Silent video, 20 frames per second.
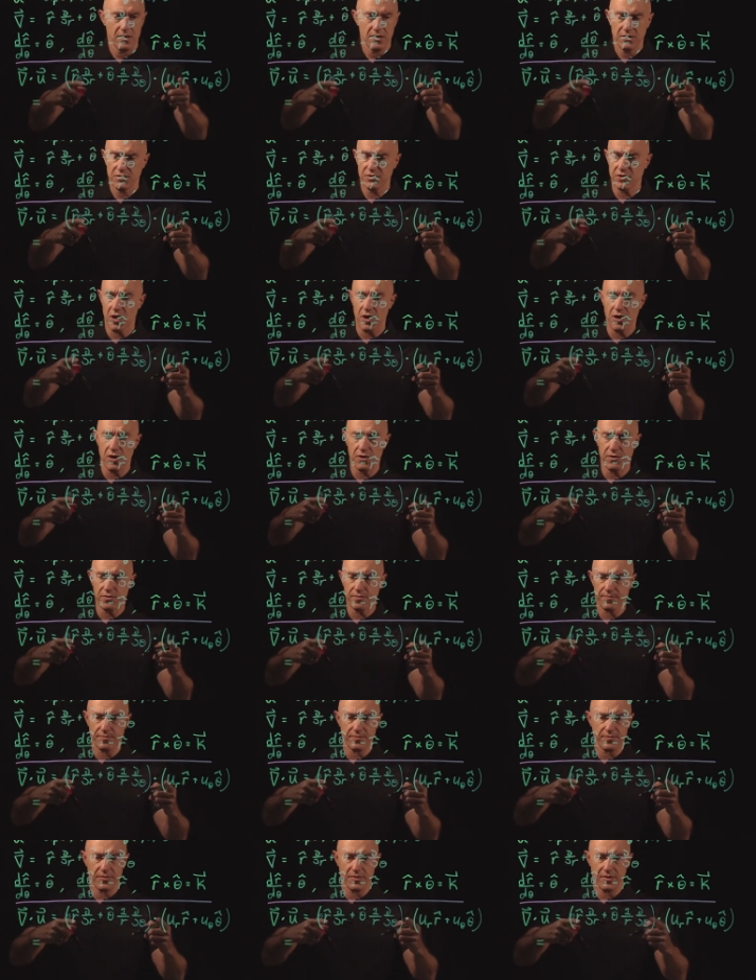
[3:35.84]
So
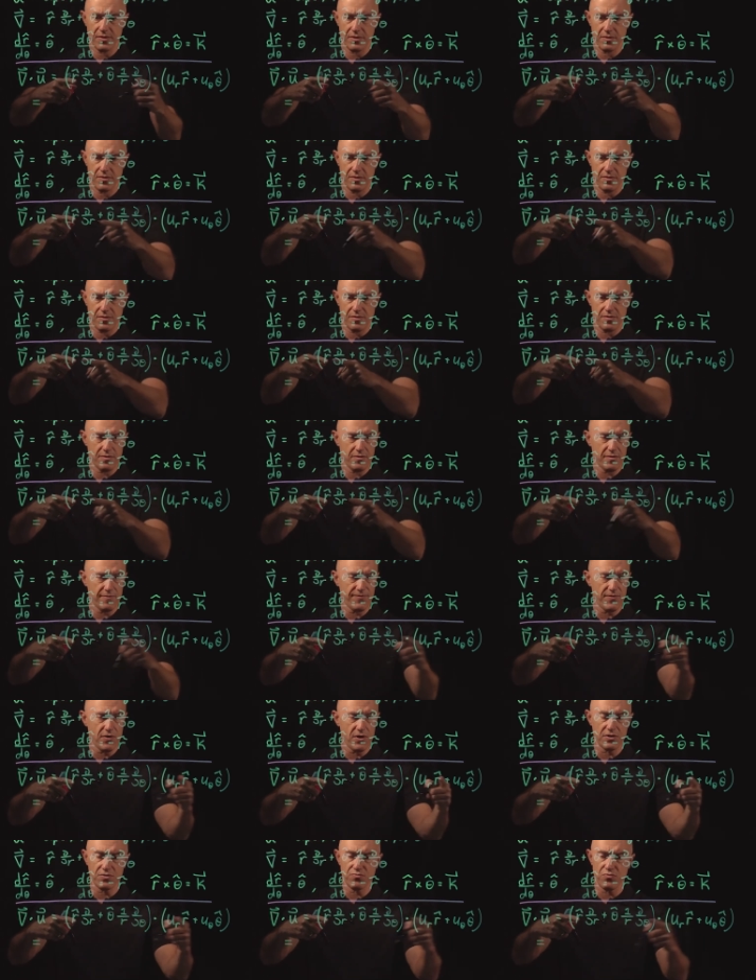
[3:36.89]
the
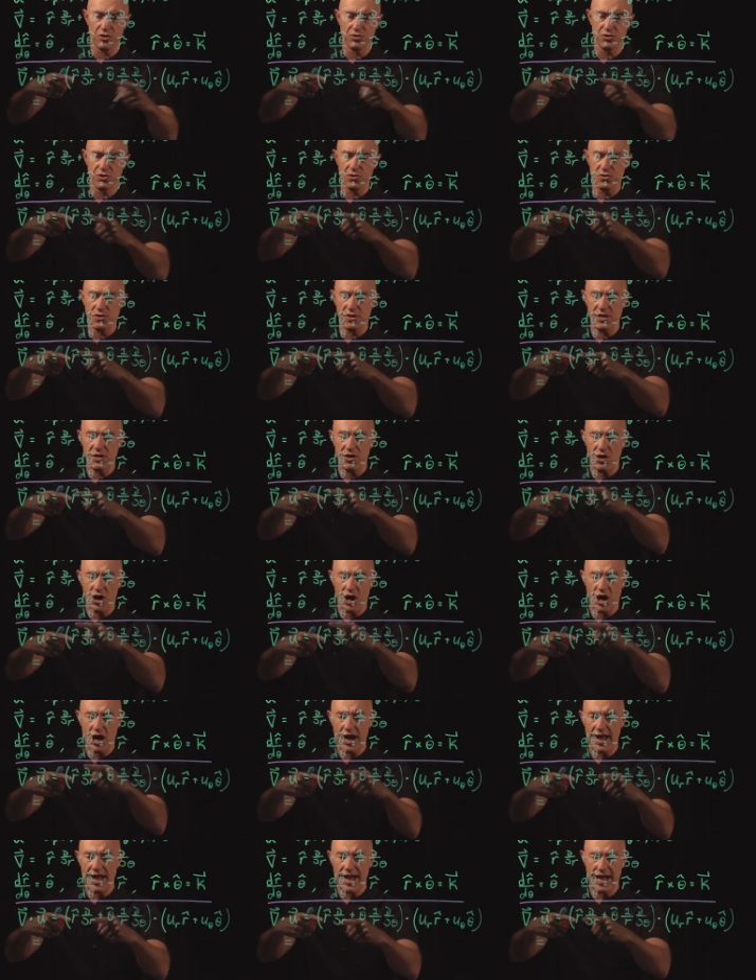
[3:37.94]
first, we'll do the
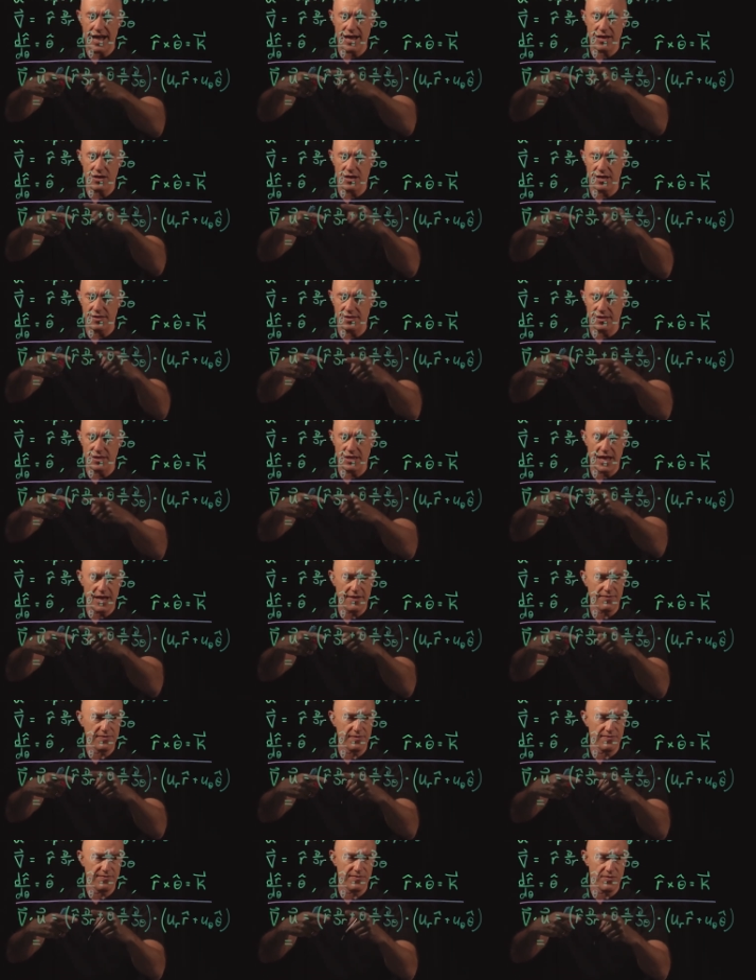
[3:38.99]
r hat on the
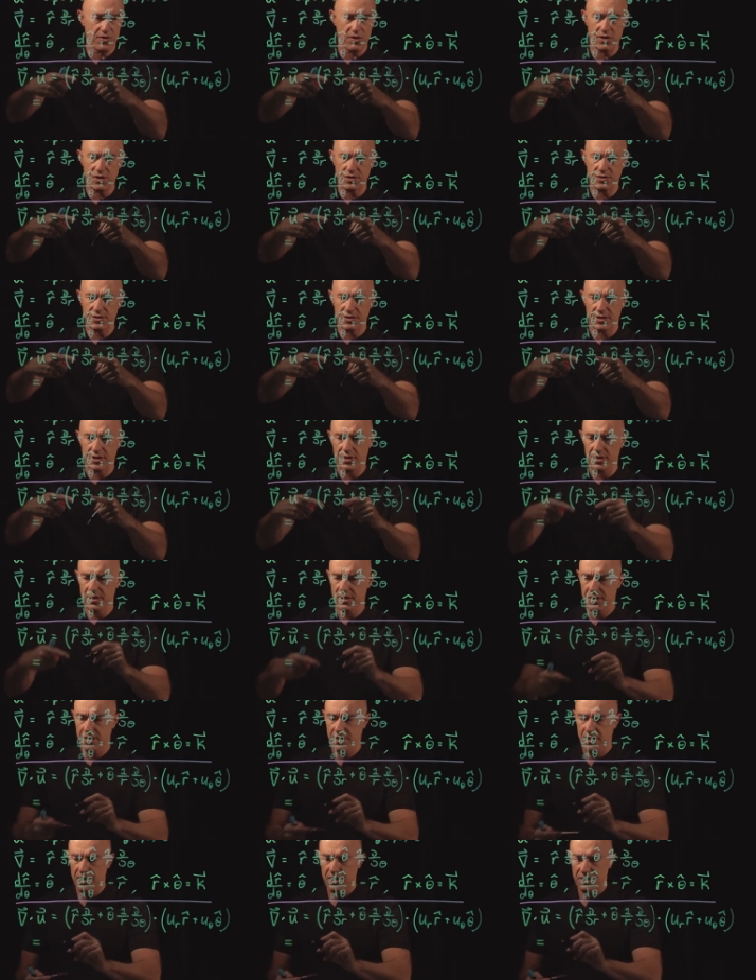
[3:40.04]
left first.
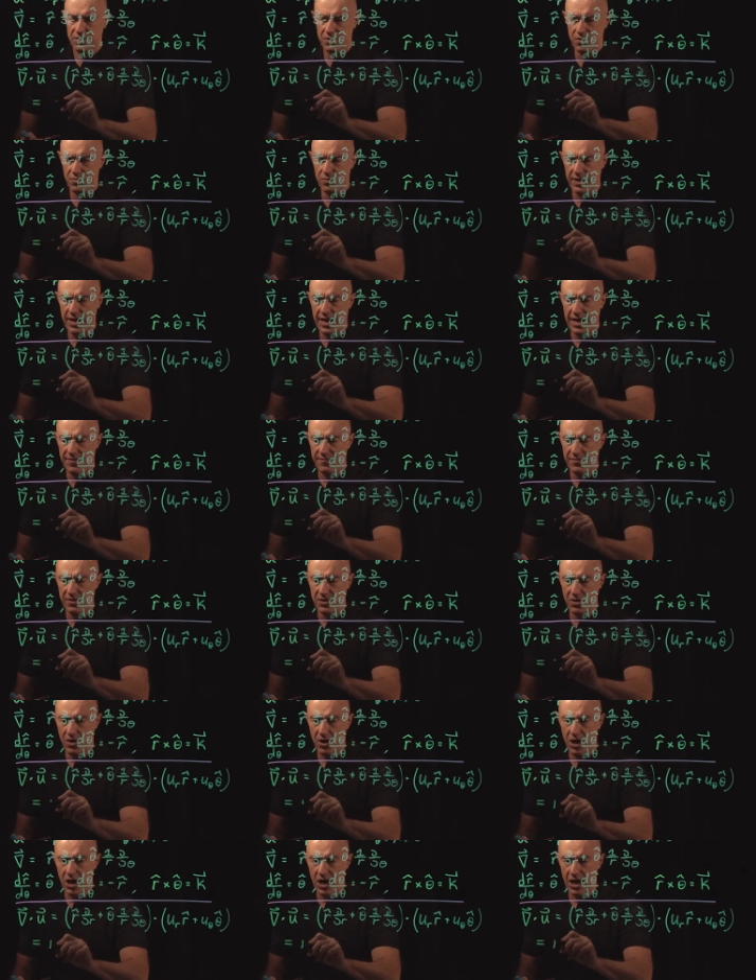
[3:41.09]
So we have an
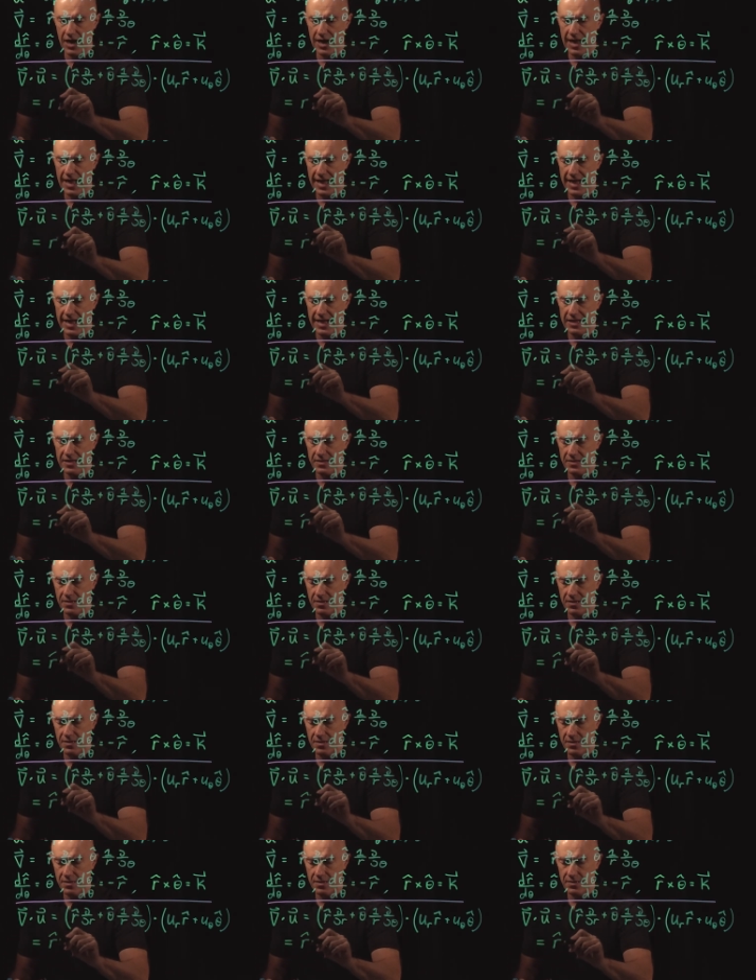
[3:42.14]
r hat
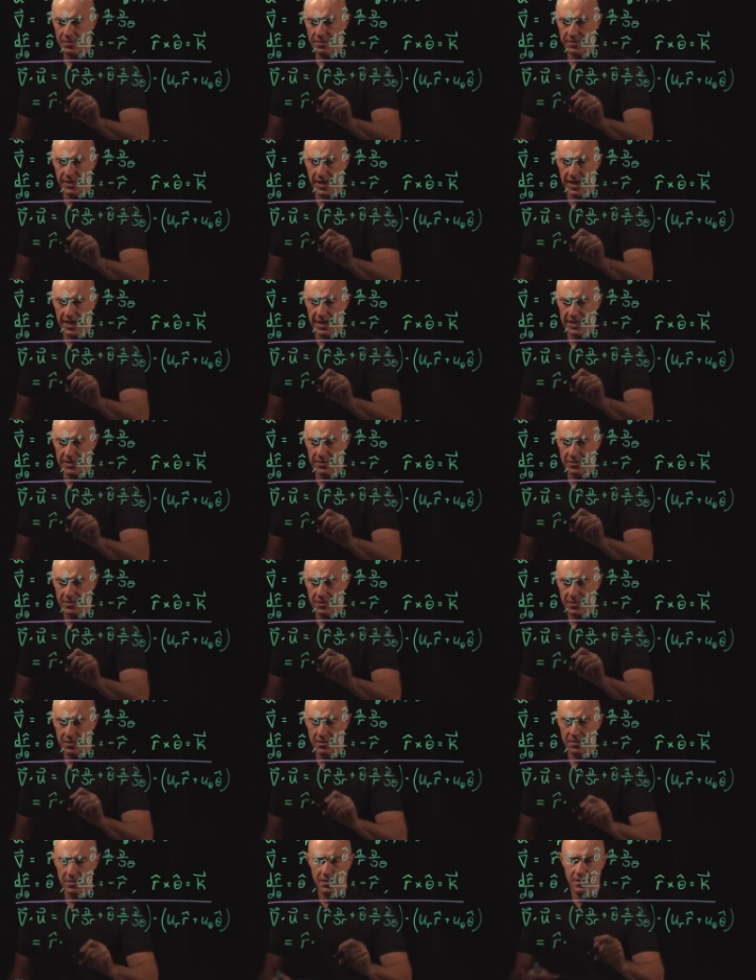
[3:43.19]
dot,
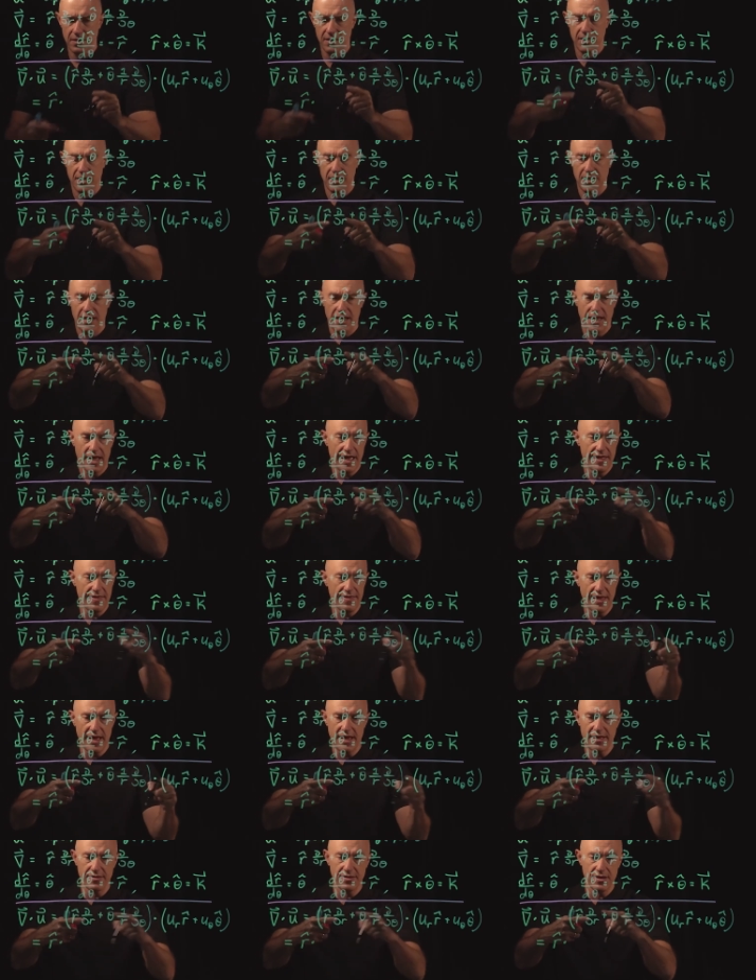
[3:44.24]
and
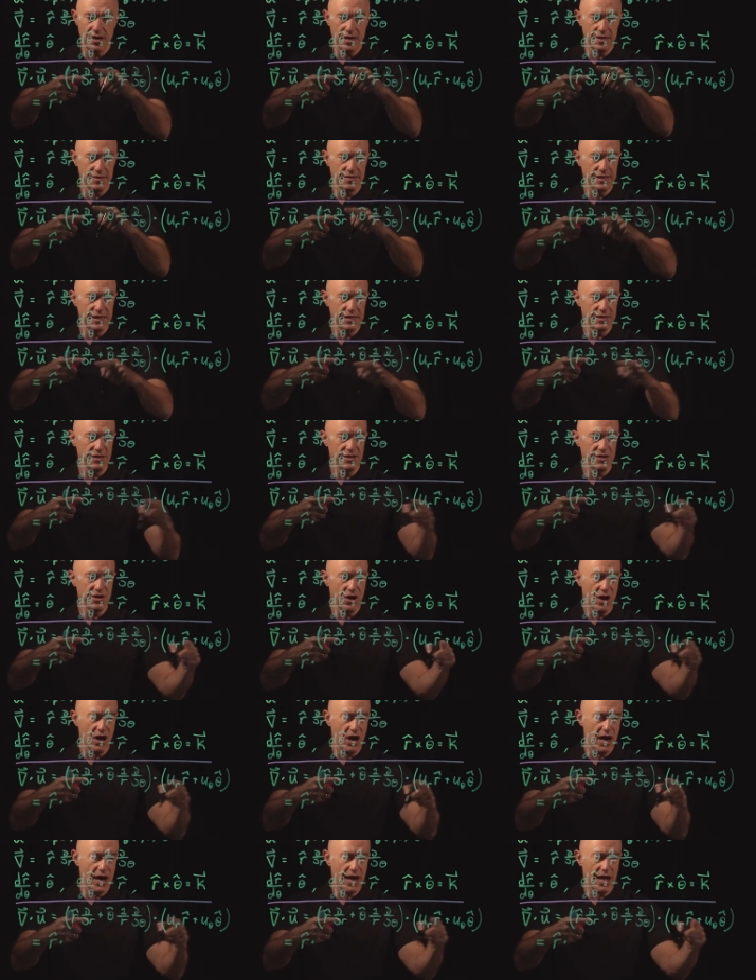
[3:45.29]
then
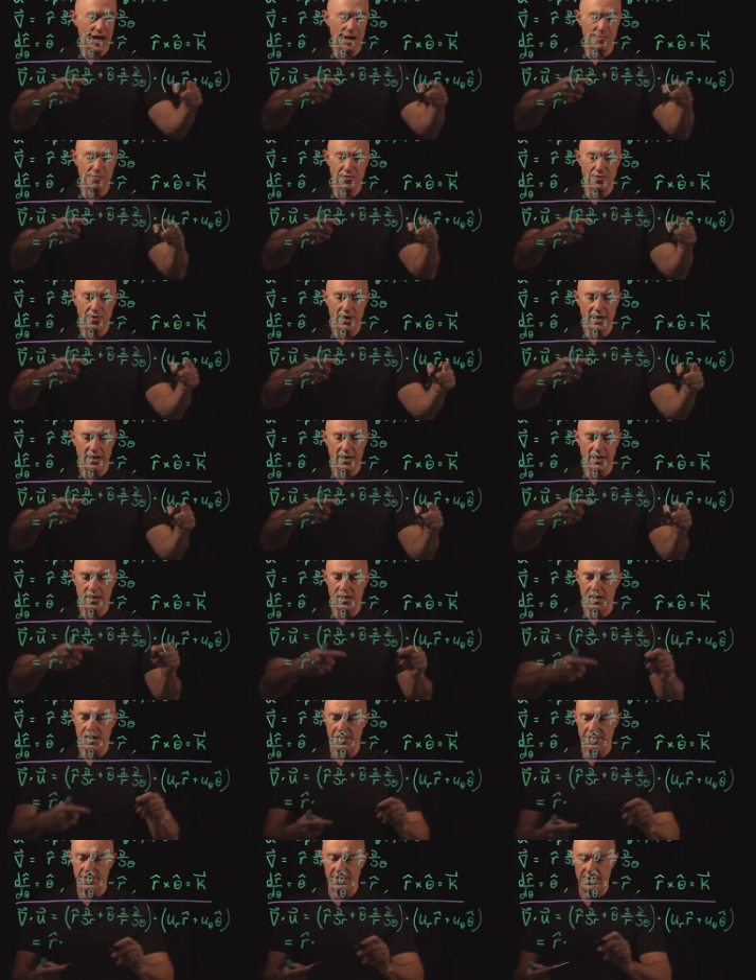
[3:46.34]
ddr operating
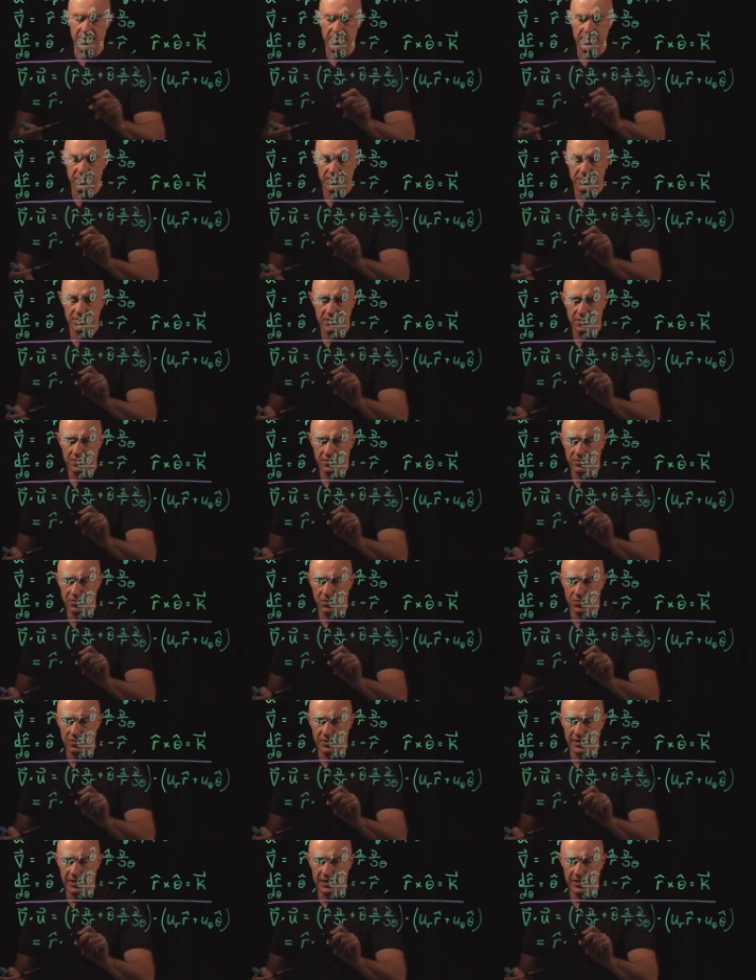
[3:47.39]
on this. So
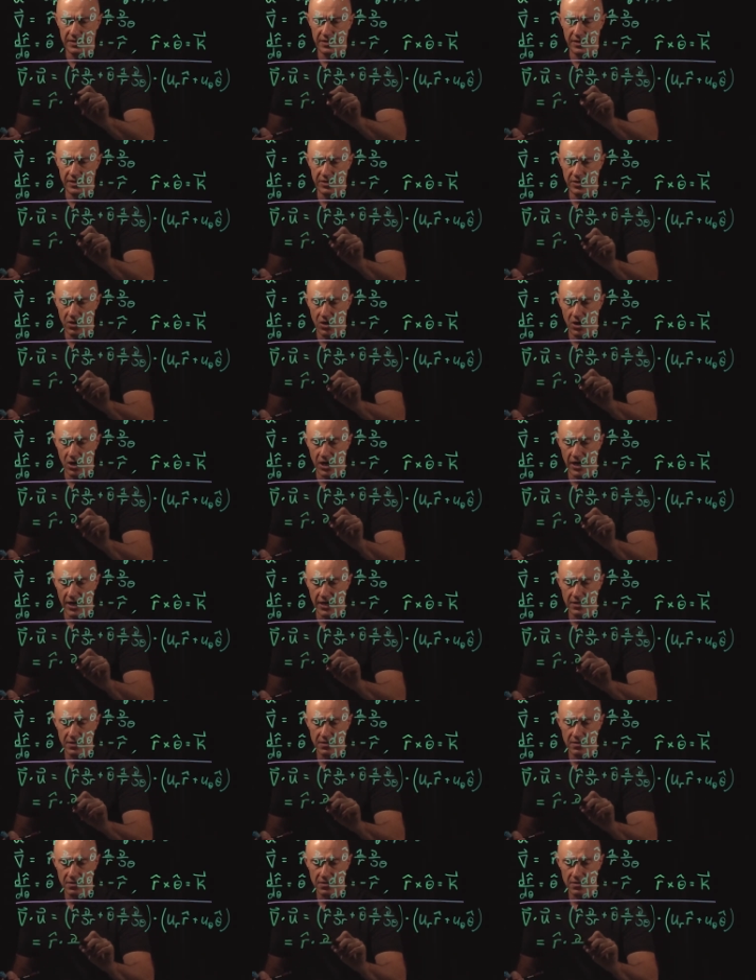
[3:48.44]
ddr